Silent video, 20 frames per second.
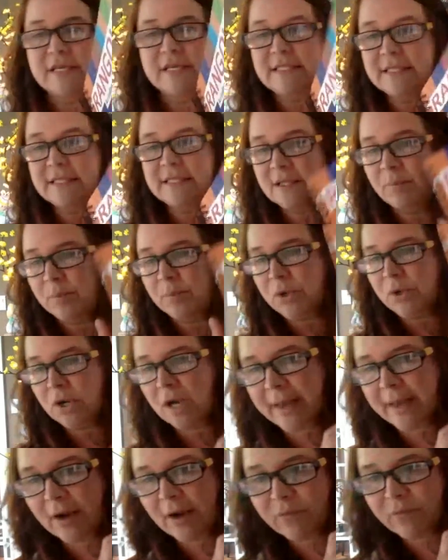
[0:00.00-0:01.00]
is a book
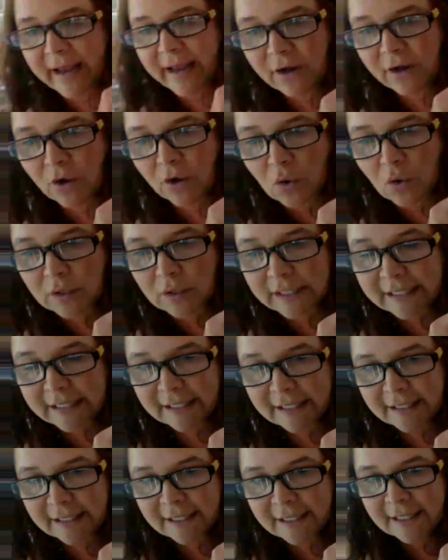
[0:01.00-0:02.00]
about Rangoli.
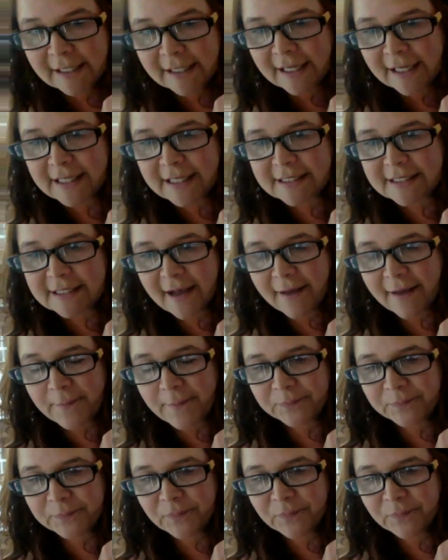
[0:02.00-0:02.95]
It's an